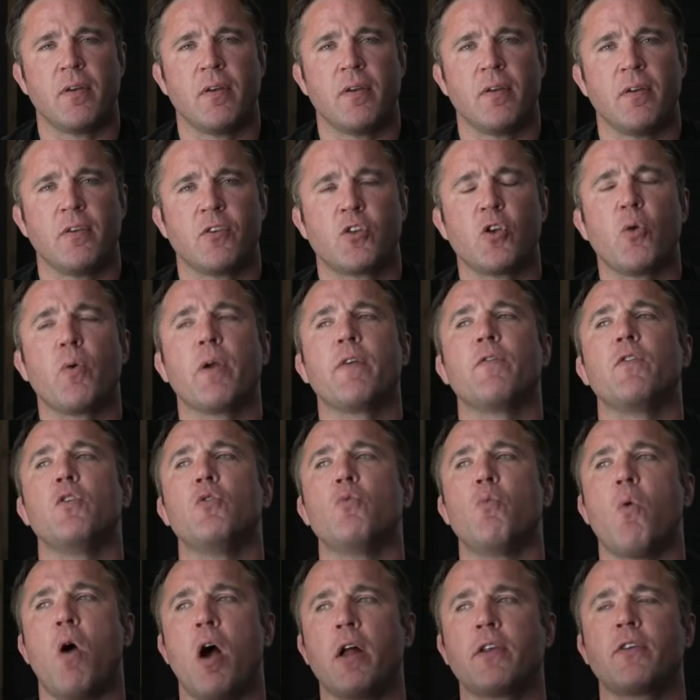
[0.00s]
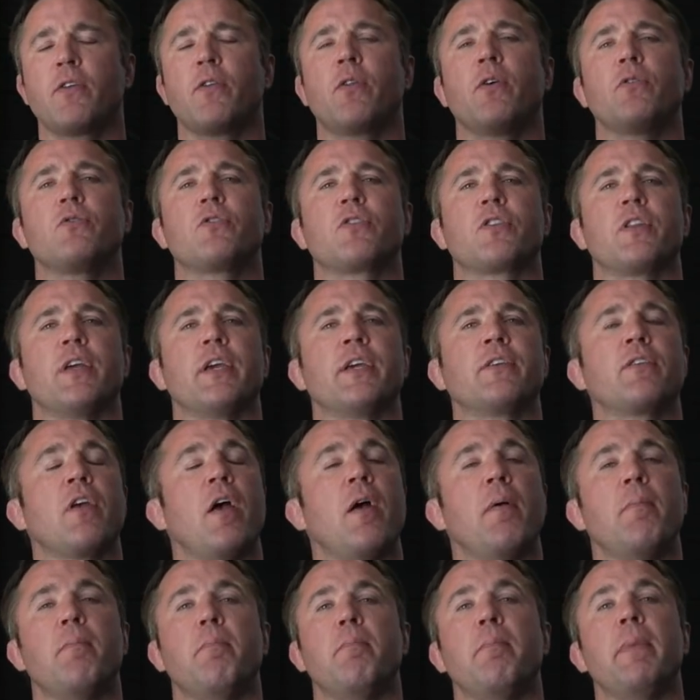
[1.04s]
So if you want those things,
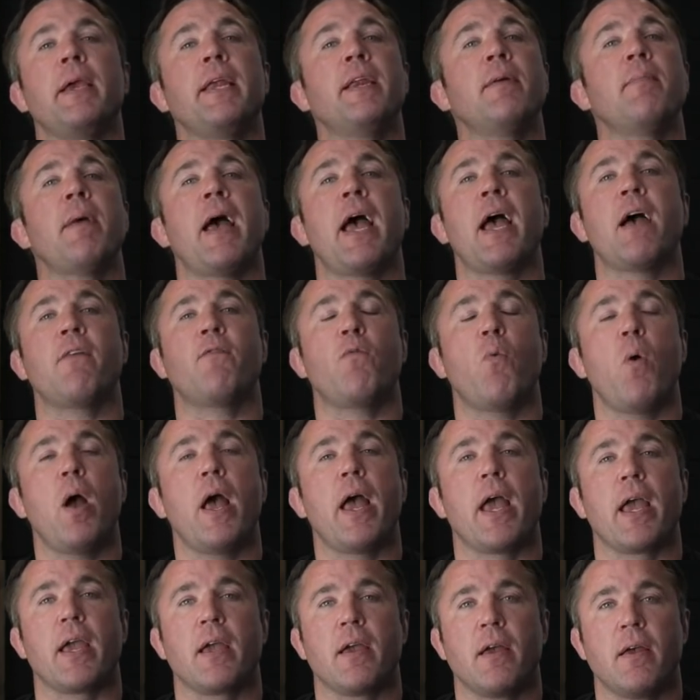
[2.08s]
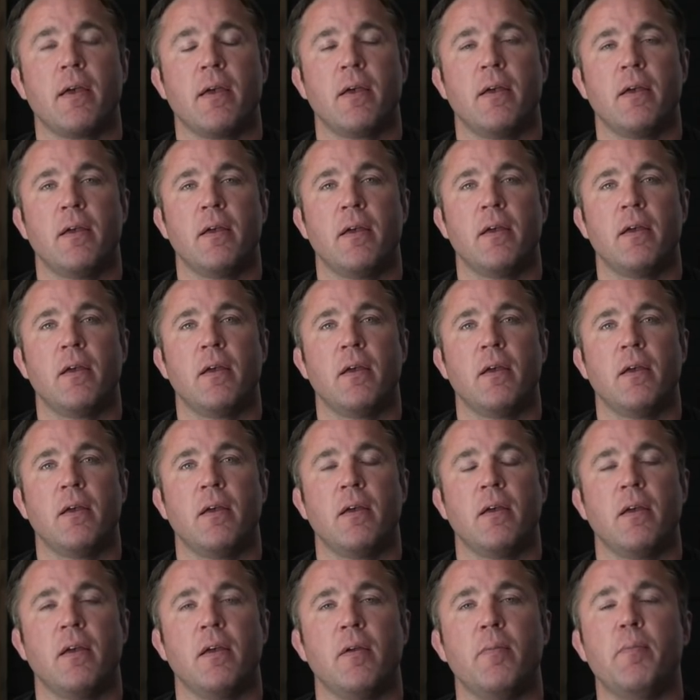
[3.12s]
meet him halfway.
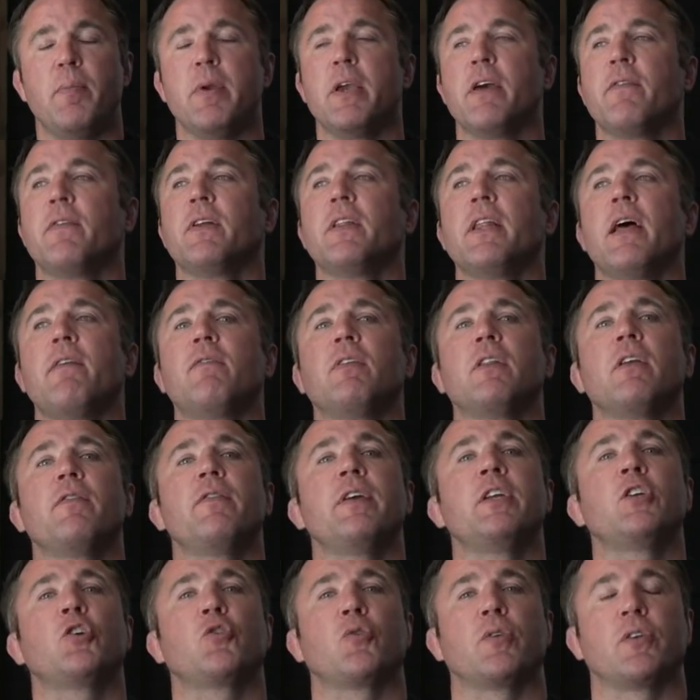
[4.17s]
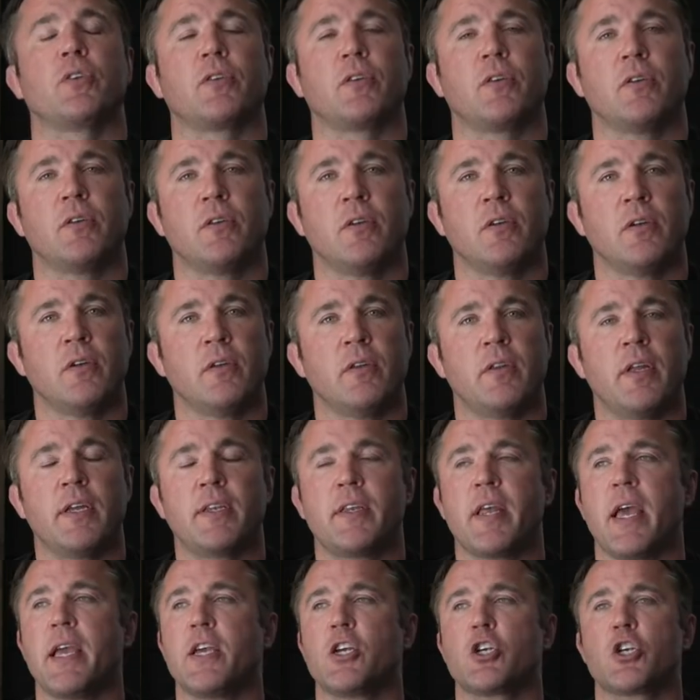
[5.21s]
Be of a level of interest that
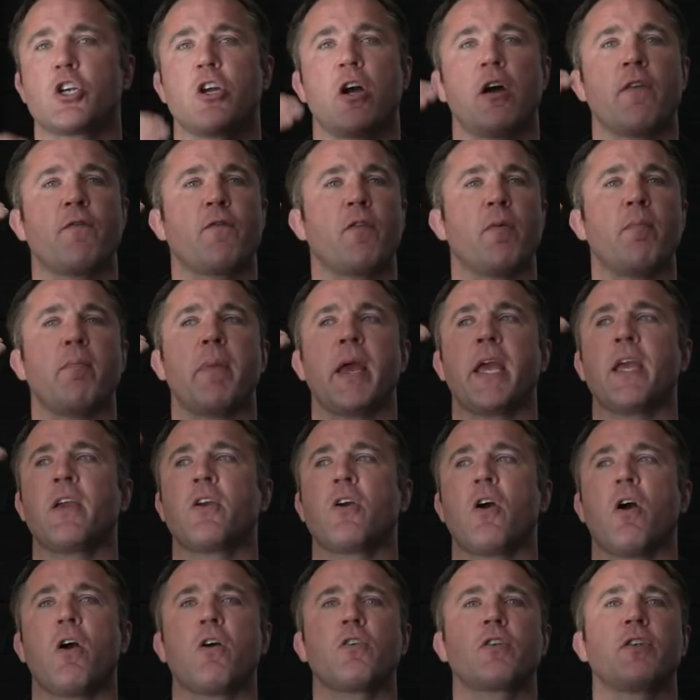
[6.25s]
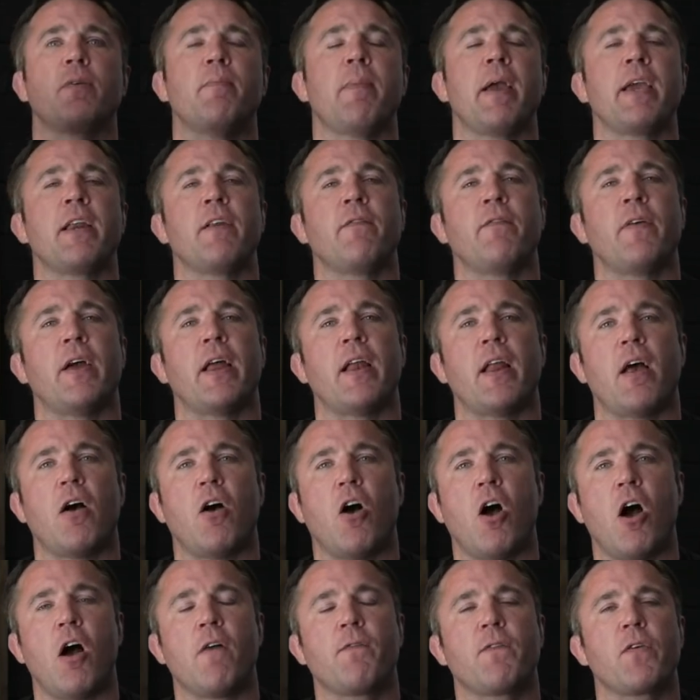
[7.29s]
takes Sean from main card to main event.
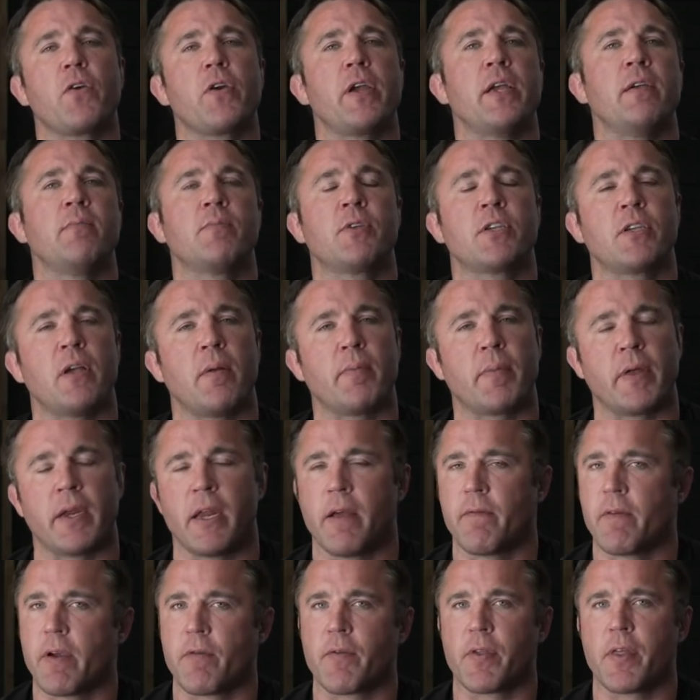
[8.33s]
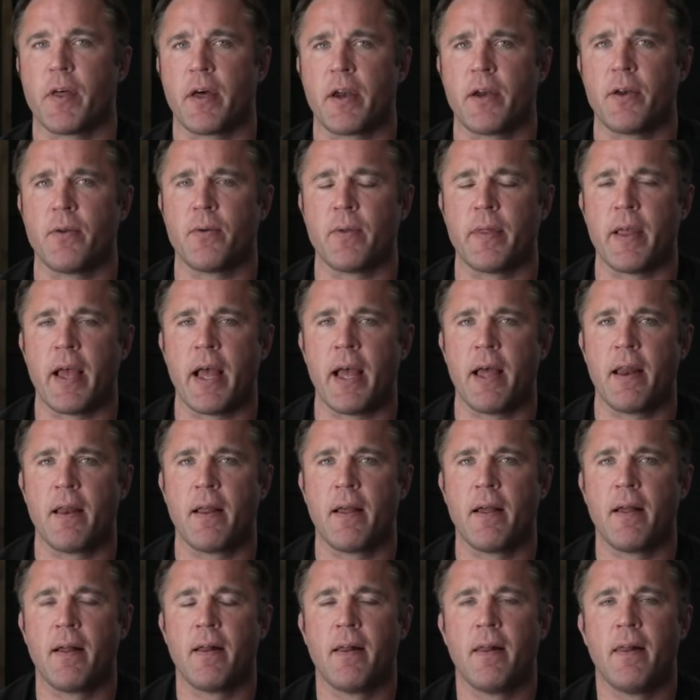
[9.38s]
Offer him something. Have you ever thought of doing that?
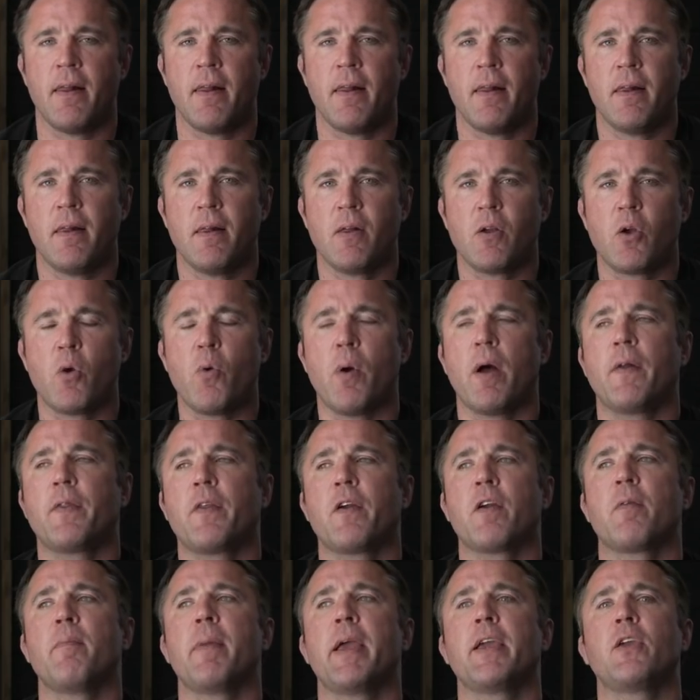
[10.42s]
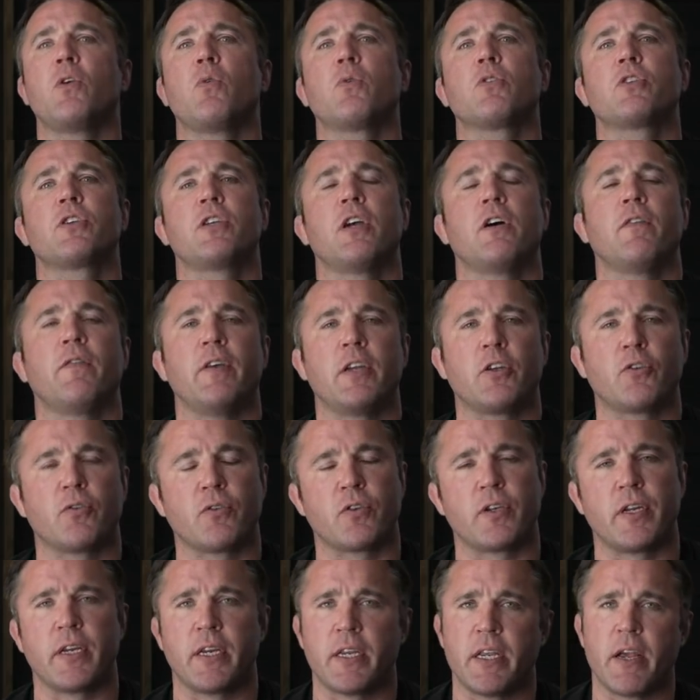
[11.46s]
Go out there and make yourself
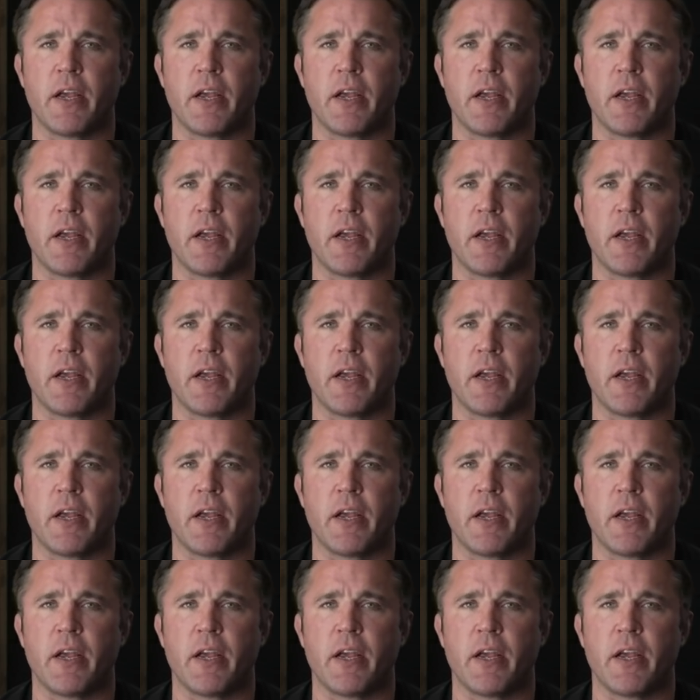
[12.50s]
interesting. You